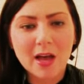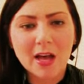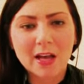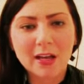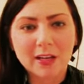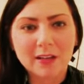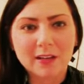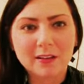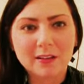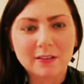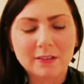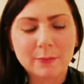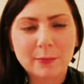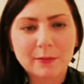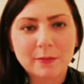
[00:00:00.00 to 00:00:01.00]
I
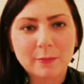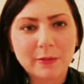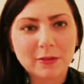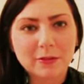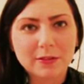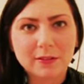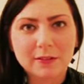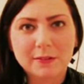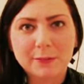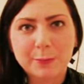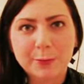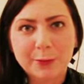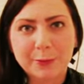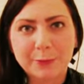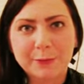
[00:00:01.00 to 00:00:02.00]
spelled them out in this
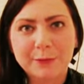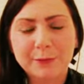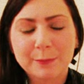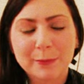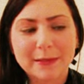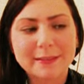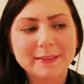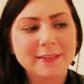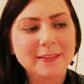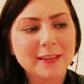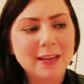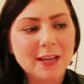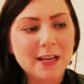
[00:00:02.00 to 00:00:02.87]
post, but